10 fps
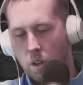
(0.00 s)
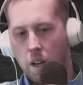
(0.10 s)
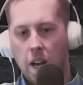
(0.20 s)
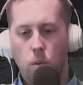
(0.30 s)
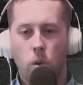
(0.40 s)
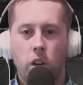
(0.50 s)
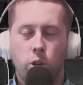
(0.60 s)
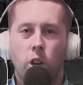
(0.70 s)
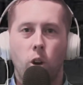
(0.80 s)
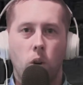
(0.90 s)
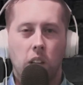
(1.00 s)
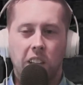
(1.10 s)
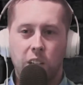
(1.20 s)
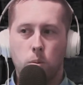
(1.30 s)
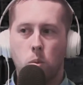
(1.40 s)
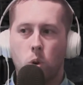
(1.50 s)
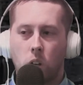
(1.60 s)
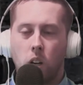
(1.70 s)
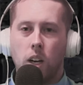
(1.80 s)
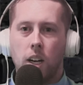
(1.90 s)
I want to go a little more
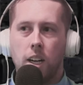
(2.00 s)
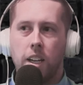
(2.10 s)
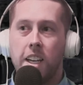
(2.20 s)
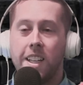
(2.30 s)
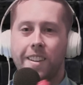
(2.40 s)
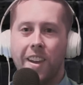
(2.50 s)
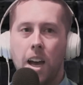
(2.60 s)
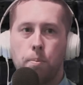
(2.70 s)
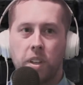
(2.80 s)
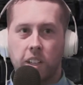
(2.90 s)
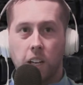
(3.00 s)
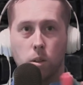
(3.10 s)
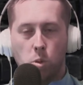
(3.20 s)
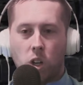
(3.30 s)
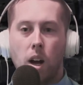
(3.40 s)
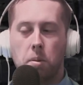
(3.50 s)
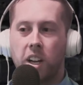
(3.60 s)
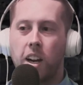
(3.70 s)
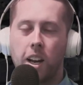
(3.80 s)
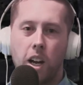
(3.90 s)
in depth and get a little more
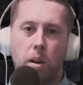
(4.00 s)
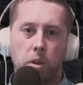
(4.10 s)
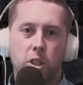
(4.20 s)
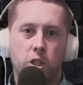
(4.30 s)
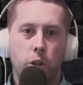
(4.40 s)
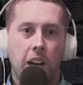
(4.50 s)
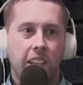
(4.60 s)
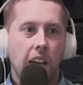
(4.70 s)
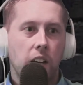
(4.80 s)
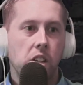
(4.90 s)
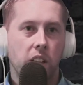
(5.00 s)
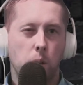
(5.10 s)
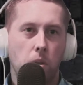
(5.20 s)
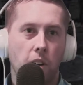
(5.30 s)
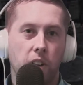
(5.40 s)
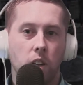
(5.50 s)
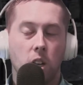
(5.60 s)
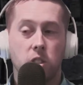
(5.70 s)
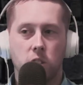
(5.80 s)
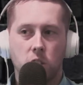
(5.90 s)
complicated, and I'm going to show you how to calculate your profit and
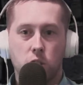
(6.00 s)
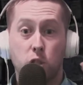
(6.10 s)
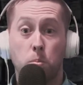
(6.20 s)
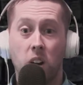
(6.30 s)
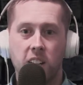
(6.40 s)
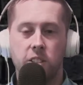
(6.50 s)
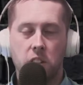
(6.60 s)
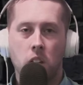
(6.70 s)
loss on spreads.